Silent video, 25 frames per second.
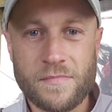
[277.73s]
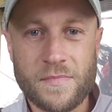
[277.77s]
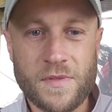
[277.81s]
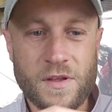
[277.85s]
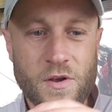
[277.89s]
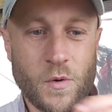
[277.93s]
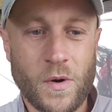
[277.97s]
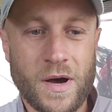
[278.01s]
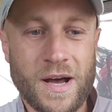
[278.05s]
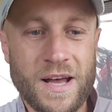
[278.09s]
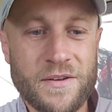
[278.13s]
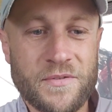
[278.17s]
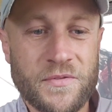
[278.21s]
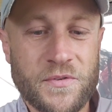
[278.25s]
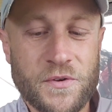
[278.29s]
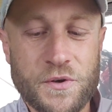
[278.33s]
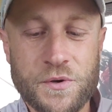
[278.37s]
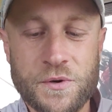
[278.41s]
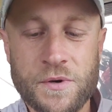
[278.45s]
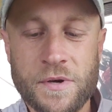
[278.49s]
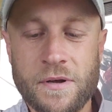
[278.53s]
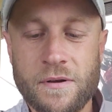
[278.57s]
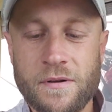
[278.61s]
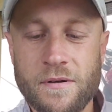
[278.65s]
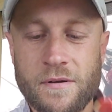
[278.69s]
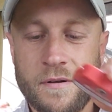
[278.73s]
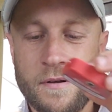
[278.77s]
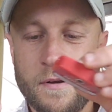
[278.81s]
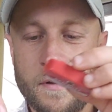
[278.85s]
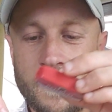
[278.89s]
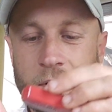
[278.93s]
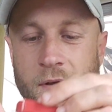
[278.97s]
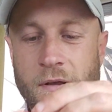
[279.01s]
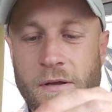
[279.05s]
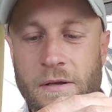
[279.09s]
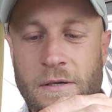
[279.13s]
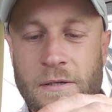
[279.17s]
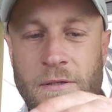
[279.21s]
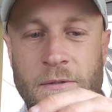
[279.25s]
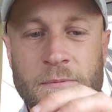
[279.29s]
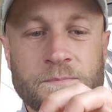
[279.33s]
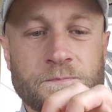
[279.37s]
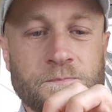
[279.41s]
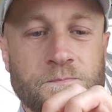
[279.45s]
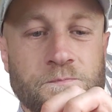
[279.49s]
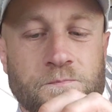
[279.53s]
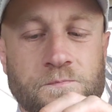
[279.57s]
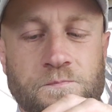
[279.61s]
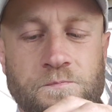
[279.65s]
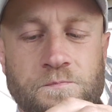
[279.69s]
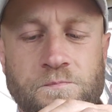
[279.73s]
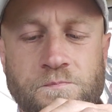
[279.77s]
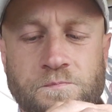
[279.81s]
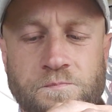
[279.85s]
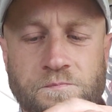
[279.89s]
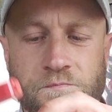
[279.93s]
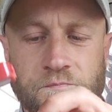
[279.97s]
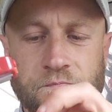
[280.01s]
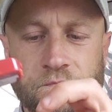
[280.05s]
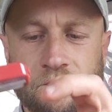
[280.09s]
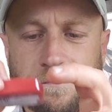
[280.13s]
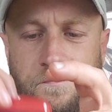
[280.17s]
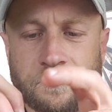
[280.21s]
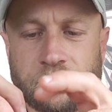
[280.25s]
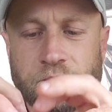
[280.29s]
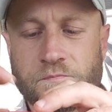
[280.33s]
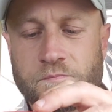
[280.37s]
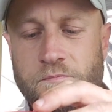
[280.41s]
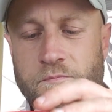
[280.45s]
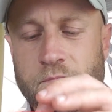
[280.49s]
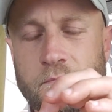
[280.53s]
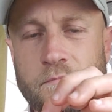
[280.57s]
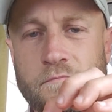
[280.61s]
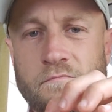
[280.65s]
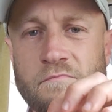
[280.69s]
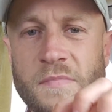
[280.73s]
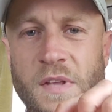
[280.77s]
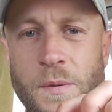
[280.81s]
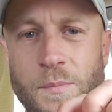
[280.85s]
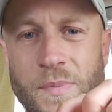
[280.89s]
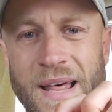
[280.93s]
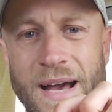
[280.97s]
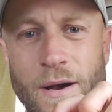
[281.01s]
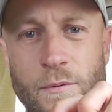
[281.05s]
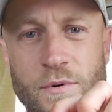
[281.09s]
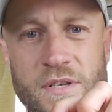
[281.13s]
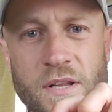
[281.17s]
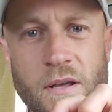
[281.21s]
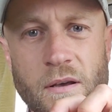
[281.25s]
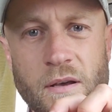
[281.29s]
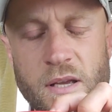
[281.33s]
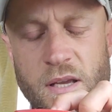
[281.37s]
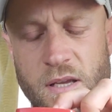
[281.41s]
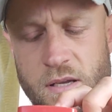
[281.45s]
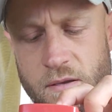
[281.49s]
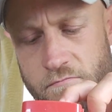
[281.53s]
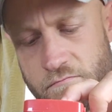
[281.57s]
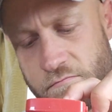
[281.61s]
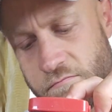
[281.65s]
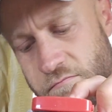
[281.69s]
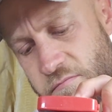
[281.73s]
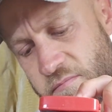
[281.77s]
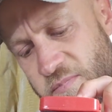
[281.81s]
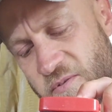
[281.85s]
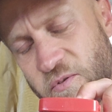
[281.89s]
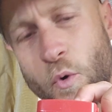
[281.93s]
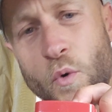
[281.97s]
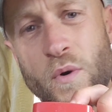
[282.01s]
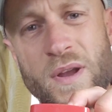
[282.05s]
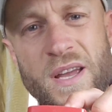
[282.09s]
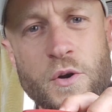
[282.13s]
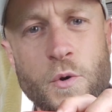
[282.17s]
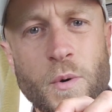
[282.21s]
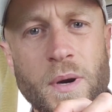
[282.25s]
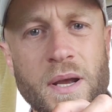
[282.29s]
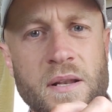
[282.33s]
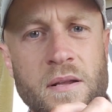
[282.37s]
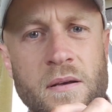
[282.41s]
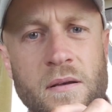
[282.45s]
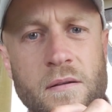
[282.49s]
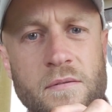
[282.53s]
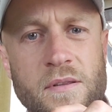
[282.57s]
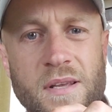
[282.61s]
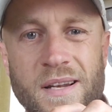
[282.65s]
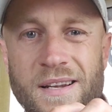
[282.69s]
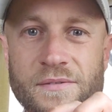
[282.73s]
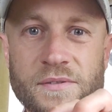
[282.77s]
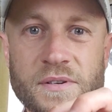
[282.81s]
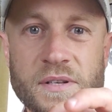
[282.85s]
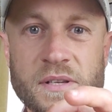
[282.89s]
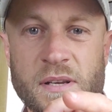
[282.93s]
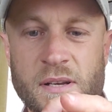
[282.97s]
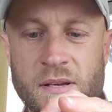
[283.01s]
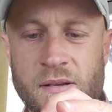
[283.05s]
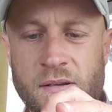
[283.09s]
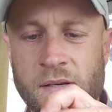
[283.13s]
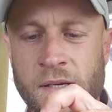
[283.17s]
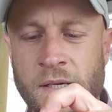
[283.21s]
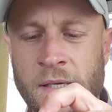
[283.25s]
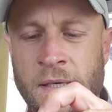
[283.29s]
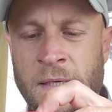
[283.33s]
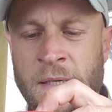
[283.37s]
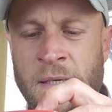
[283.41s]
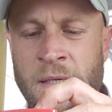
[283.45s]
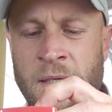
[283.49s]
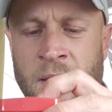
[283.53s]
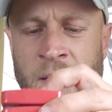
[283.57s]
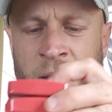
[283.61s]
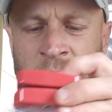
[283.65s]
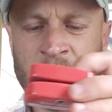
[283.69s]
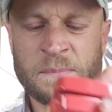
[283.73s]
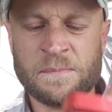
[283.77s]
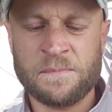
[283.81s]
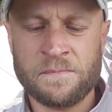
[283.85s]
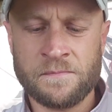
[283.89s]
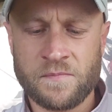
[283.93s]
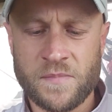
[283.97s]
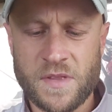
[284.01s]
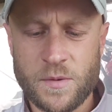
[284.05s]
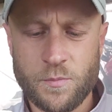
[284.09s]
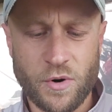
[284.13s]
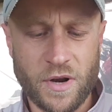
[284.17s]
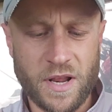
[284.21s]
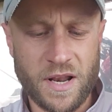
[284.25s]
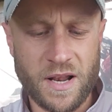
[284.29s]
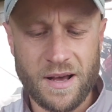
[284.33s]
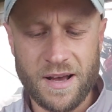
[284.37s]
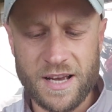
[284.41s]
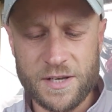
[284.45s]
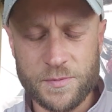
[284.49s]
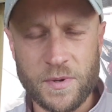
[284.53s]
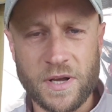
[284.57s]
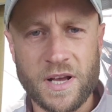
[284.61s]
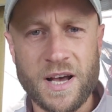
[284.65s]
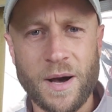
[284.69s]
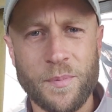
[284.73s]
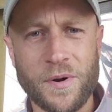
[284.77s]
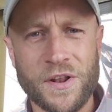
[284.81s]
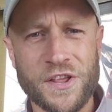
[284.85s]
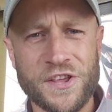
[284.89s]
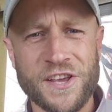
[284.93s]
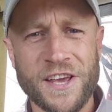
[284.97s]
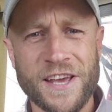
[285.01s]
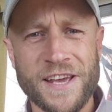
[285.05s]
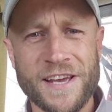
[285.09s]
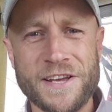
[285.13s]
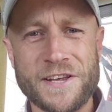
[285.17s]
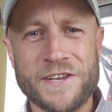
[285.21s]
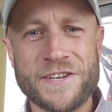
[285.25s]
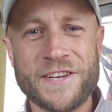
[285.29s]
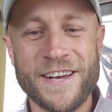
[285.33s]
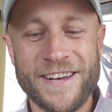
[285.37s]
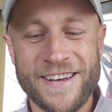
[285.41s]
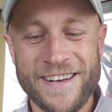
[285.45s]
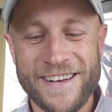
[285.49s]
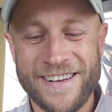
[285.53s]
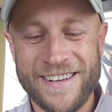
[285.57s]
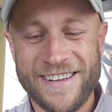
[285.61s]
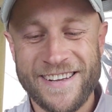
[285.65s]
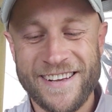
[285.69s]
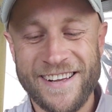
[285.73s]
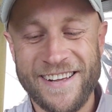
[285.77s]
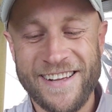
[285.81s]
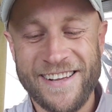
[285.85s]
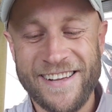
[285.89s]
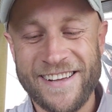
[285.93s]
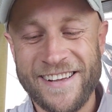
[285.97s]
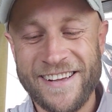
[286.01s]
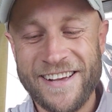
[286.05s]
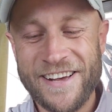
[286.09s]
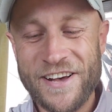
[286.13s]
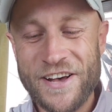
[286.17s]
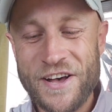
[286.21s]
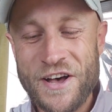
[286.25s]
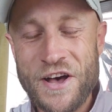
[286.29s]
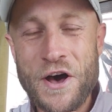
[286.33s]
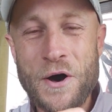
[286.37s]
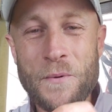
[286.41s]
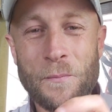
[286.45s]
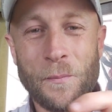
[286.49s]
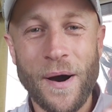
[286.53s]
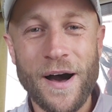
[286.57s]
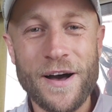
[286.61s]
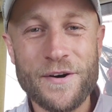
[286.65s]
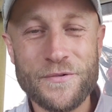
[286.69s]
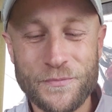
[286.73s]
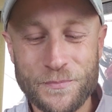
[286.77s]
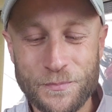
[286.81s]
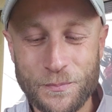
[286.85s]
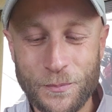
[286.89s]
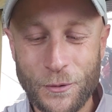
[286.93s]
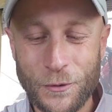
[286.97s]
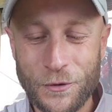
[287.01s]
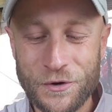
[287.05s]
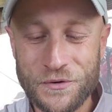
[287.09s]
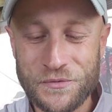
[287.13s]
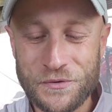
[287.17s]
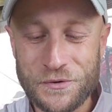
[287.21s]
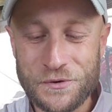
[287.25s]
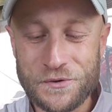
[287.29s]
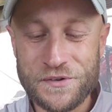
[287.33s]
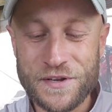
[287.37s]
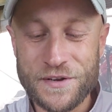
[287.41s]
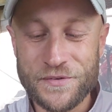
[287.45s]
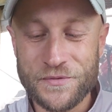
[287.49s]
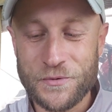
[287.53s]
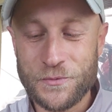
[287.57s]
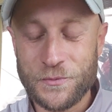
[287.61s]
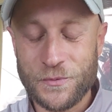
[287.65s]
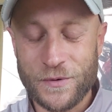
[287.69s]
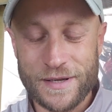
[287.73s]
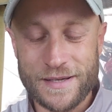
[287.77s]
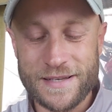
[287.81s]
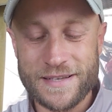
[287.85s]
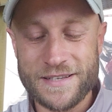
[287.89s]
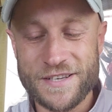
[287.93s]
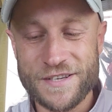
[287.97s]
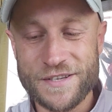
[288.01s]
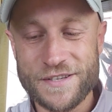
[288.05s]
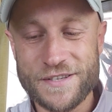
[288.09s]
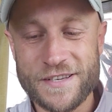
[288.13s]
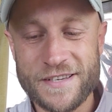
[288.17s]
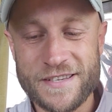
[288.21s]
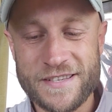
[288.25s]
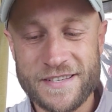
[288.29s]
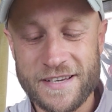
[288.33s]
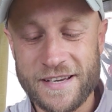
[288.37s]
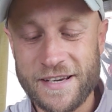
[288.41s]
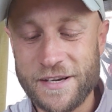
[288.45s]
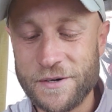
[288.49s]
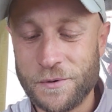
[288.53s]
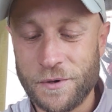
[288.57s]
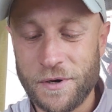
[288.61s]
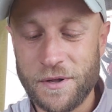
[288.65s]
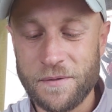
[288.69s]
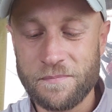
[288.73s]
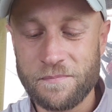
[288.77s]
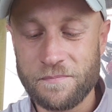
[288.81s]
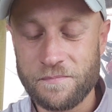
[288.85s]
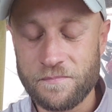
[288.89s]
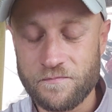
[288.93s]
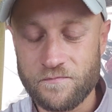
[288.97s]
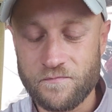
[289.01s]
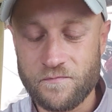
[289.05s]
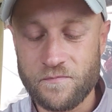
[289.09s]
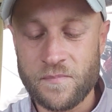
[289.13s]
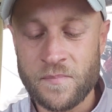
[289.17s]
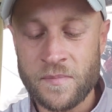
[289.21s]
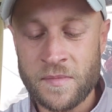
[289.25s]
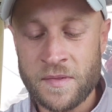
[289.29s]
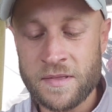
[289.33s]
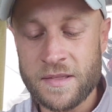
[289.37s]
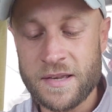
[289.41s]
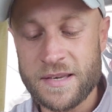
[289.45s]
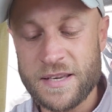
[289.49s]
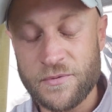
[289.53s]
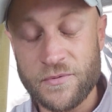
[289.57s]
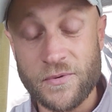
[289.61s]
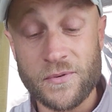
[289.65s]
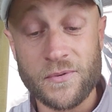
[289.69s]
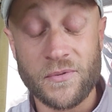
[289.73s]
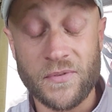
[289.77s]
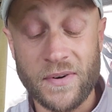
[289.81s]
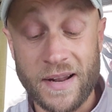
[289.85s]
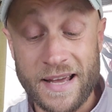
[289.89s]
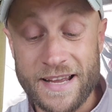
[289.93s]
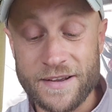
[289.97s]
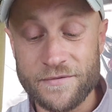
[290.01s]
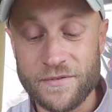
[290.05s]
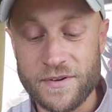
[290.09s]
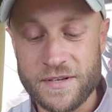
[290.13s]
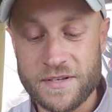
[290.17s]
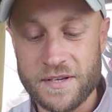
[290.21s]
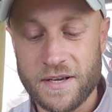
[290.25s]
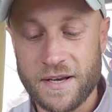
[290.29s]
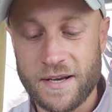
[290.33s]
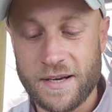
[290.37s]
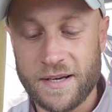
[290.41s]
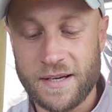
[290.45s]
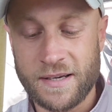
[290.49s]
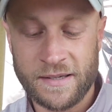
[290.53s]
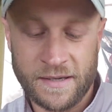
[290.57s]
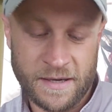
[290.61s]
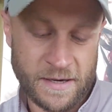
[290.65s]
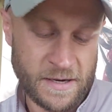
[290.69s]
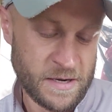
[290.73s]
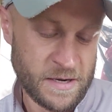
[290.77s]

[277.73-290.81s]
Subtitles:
quite a few. But that was like 40 quid delivered. It'll probably last me a couple of years. But I've bought a few different ones just to see what the different flavours are.